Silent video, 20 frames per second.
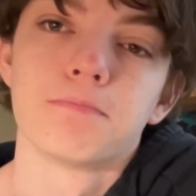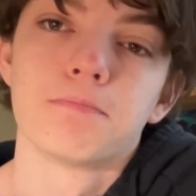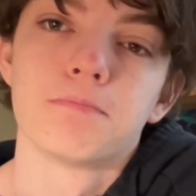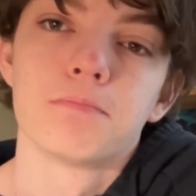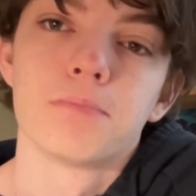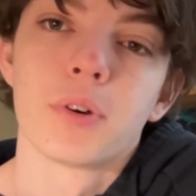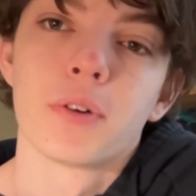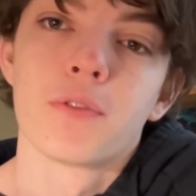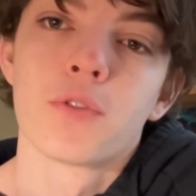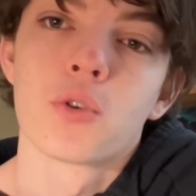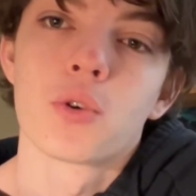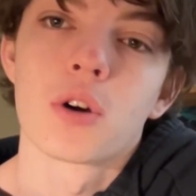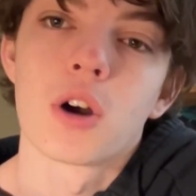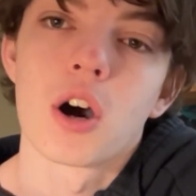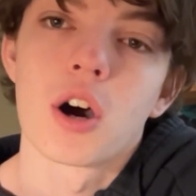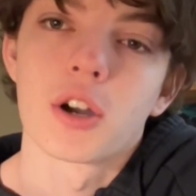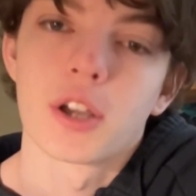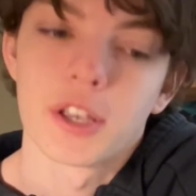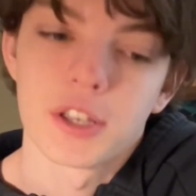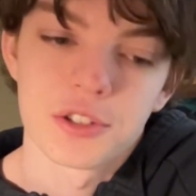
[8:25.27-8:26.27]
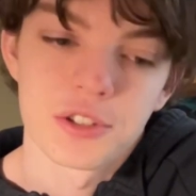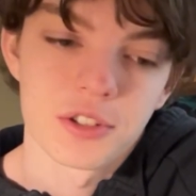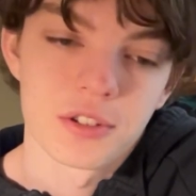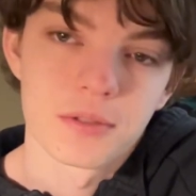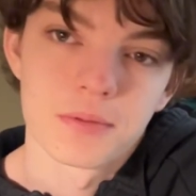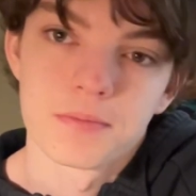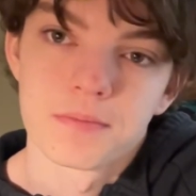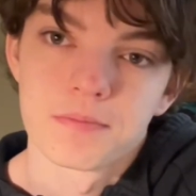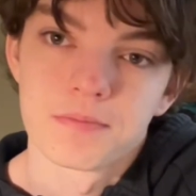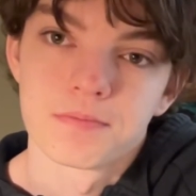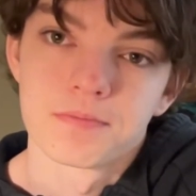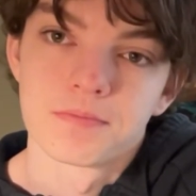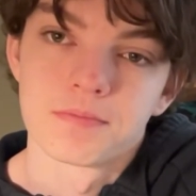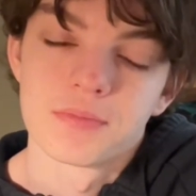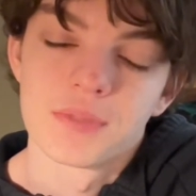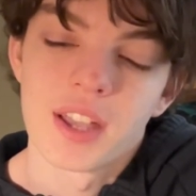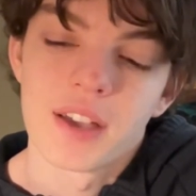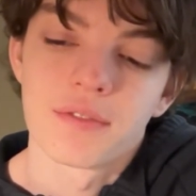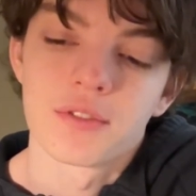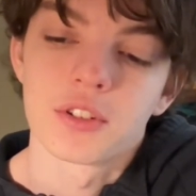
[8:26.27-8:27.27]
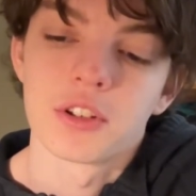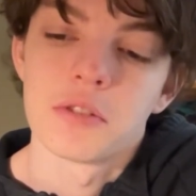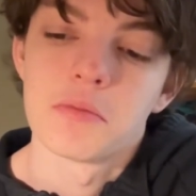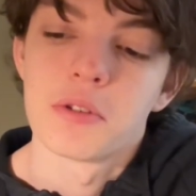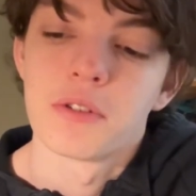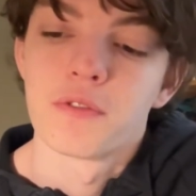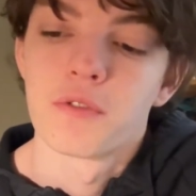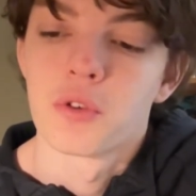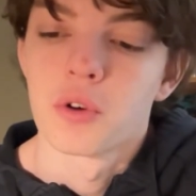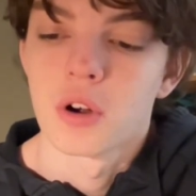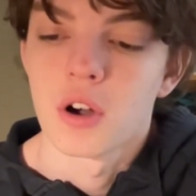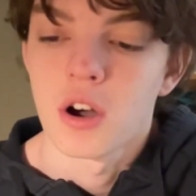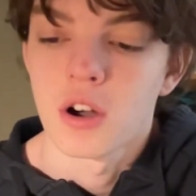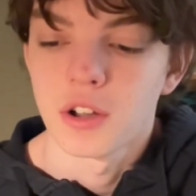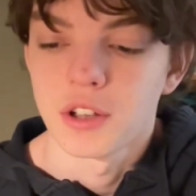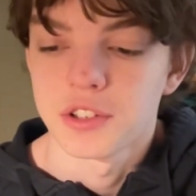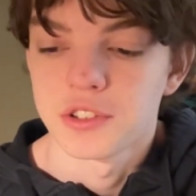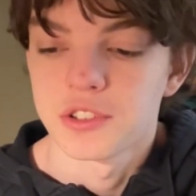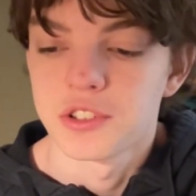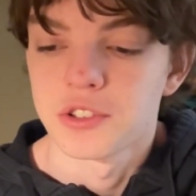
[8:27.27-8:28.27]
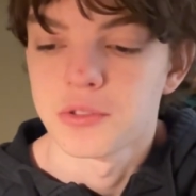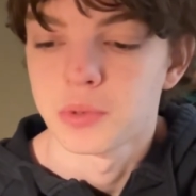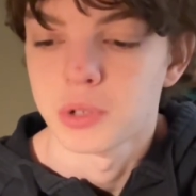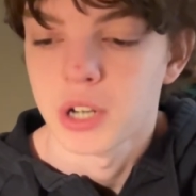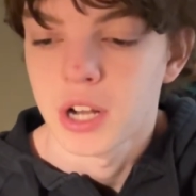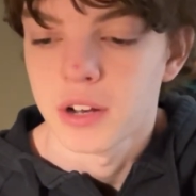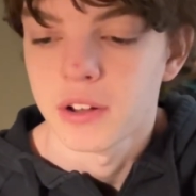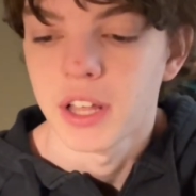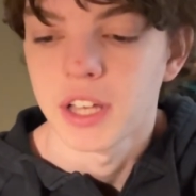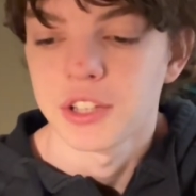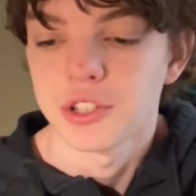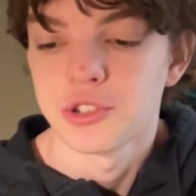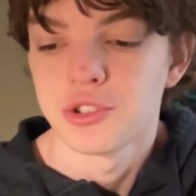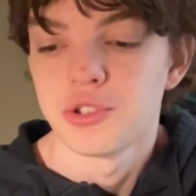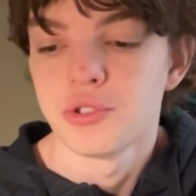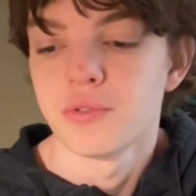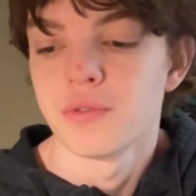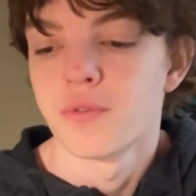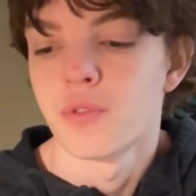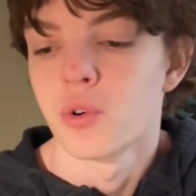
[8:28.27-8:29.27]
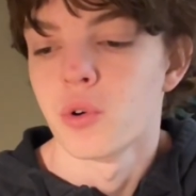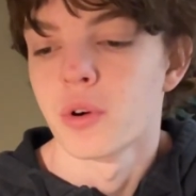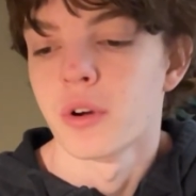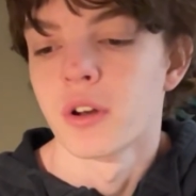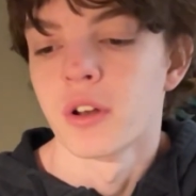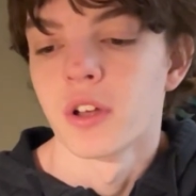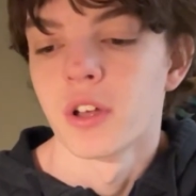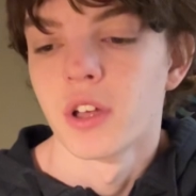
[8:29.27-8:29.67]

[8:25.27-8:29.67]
Before August. Definitely before August is when I'd like to shoot for.